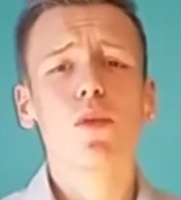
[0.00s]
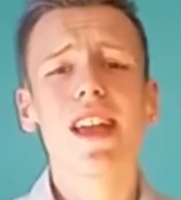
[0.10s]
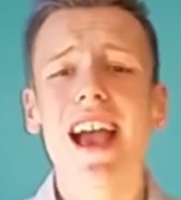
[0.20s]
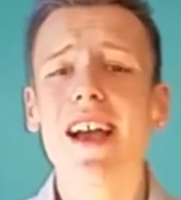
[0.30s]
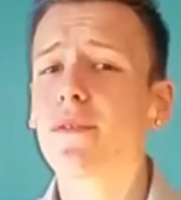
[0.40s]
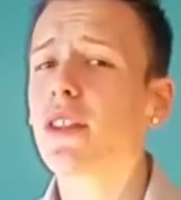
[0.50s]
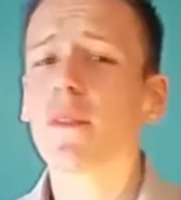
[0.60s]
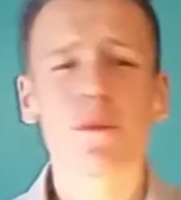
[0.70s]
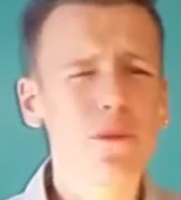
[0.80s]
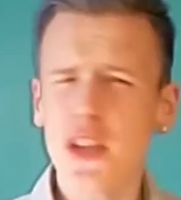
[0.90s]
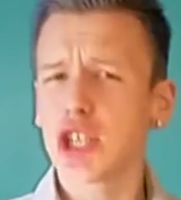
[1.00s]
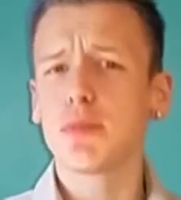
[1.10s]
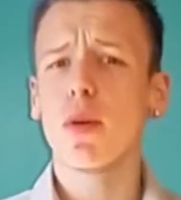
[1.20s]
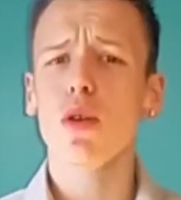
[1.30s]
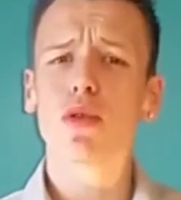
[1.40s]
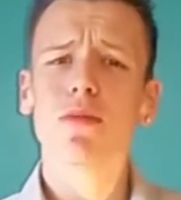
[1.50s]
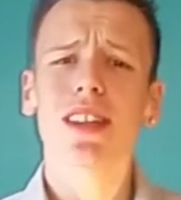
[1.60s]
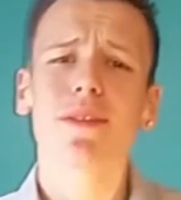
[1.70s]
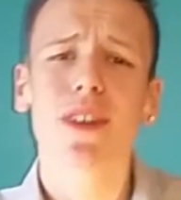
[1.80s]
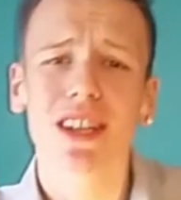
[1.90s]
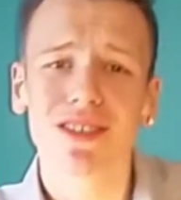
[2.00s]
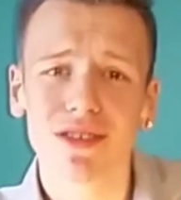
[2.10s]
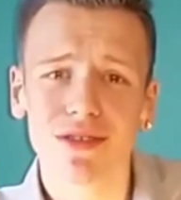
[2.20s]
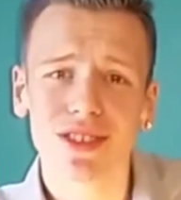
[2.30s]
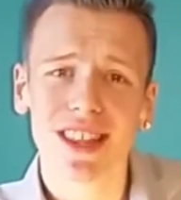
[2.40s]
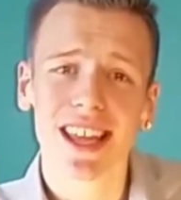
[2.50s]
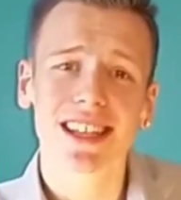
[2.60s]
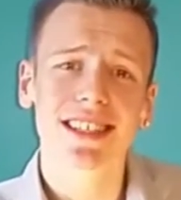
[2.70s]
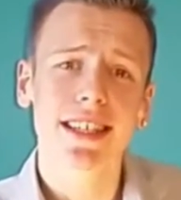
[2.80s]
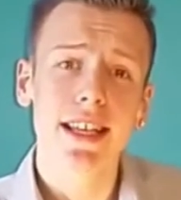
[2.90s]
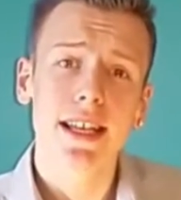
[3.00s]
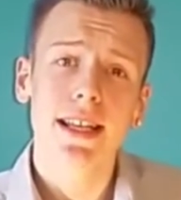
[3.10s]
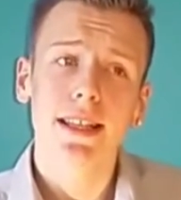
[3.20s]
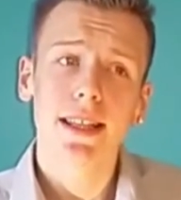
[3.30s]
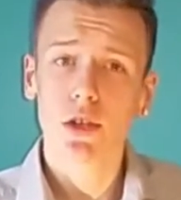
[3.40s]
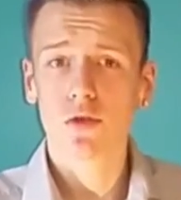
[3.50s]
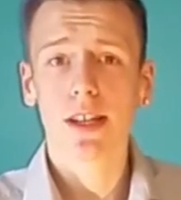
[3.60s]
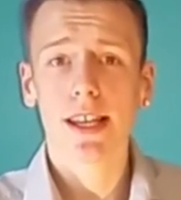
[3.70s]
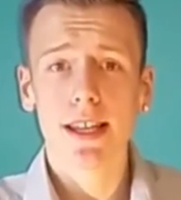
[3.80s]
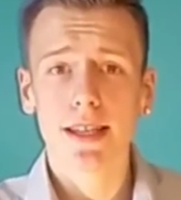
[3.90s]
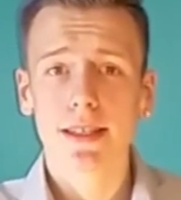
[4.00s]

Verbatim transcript: we have the fishbowl motherfucker thing. Literally,